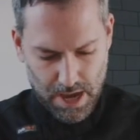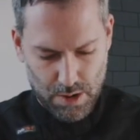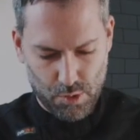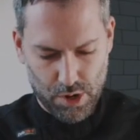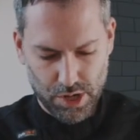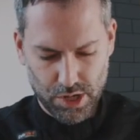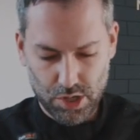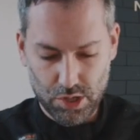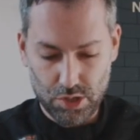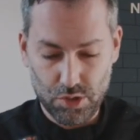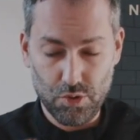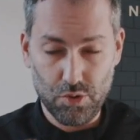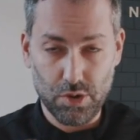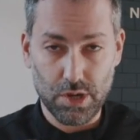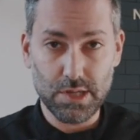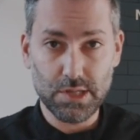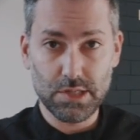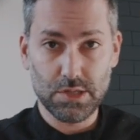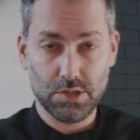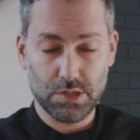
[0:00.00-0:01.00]
what you do
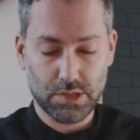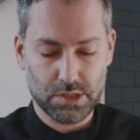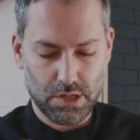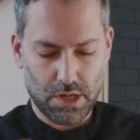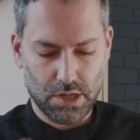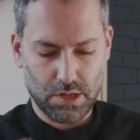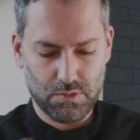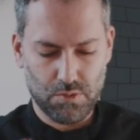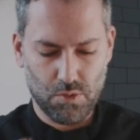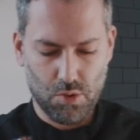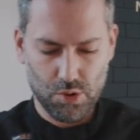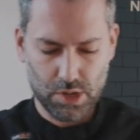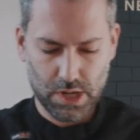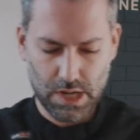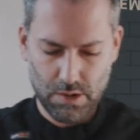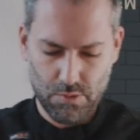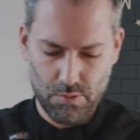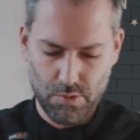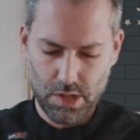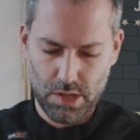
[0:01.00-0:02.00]
is you start
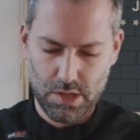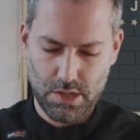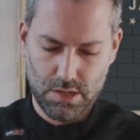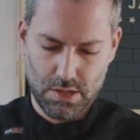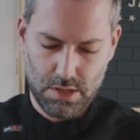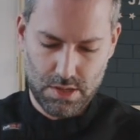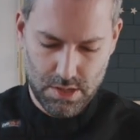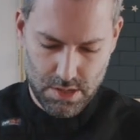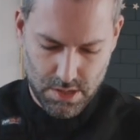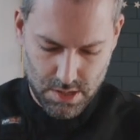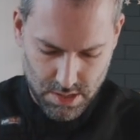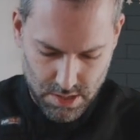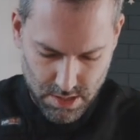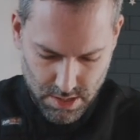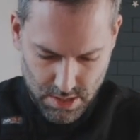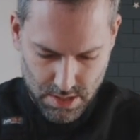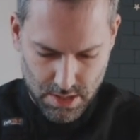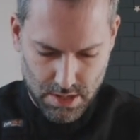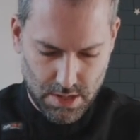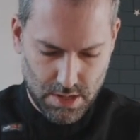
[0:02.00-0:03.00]
working with
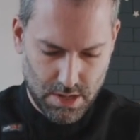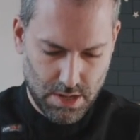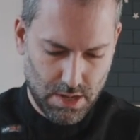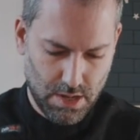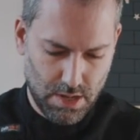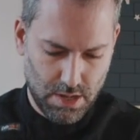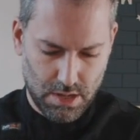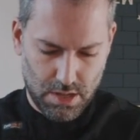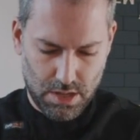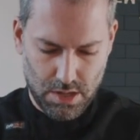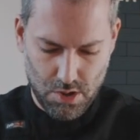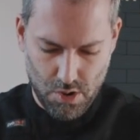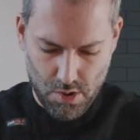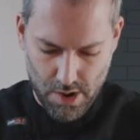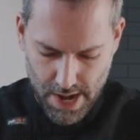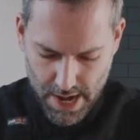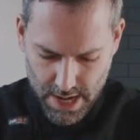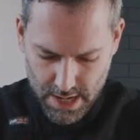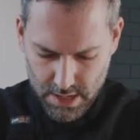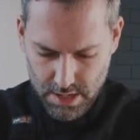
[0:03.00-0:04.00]
your
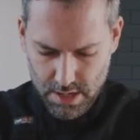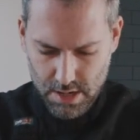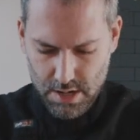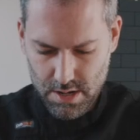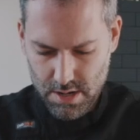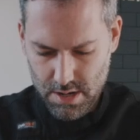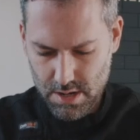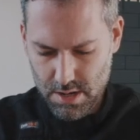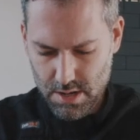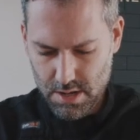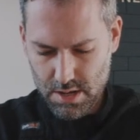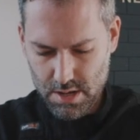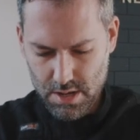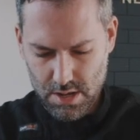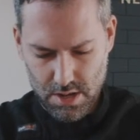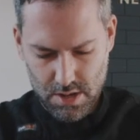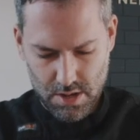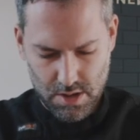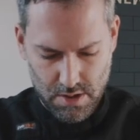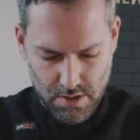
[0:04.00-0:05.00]
hand,
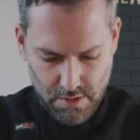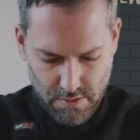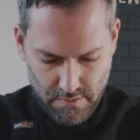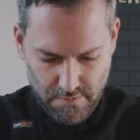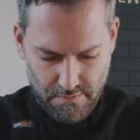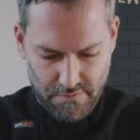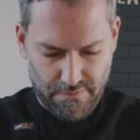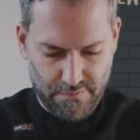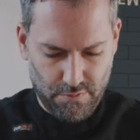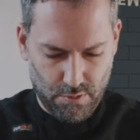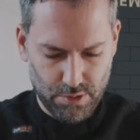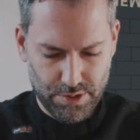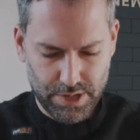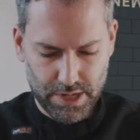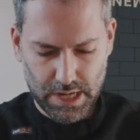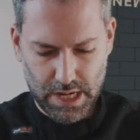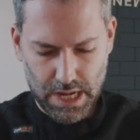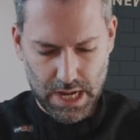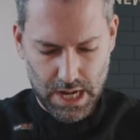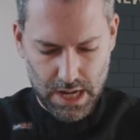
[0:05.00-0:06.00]

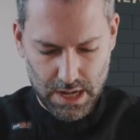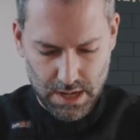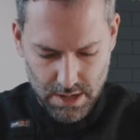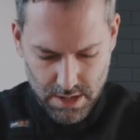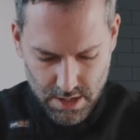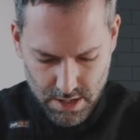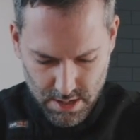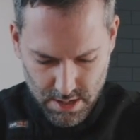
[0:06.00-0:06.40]
folding in.